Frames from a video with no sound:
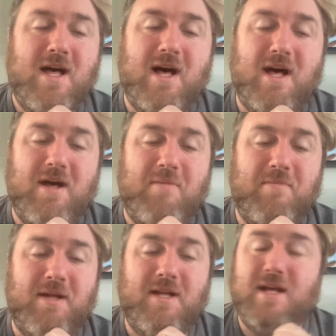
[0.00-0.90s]

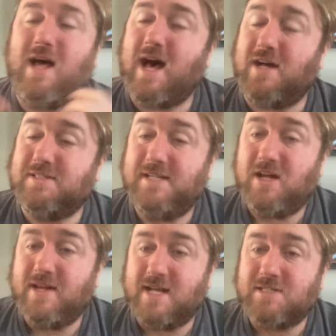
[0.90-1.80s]
Um, I'll see
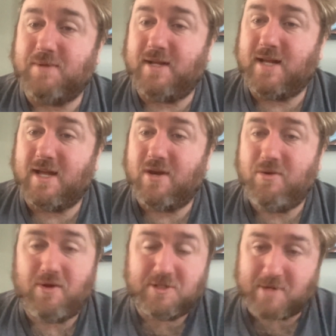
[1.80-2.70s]
y'all next week, and
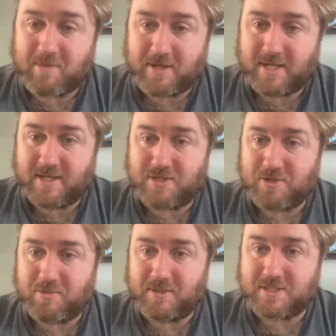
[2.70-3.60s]
who knows what I'll be getting
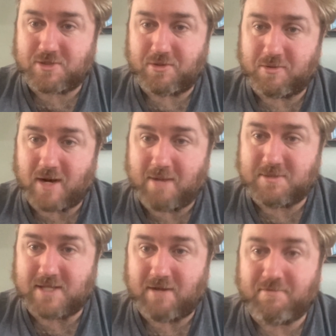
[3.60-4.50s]
into with this true crime
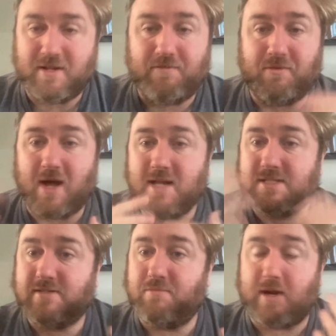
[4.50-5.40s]
stuff. If you got
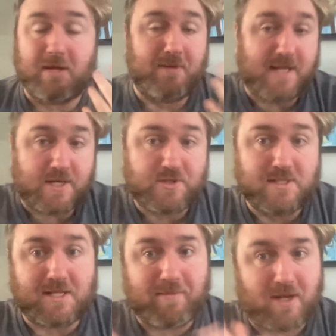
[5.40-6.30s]

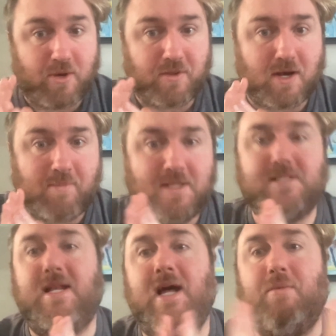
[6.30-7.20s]
recommendations, let me know in the comments,
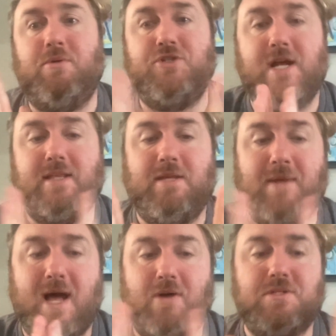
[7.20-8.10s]
and I will check them
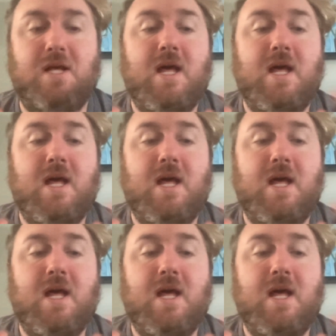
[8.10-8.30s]
out.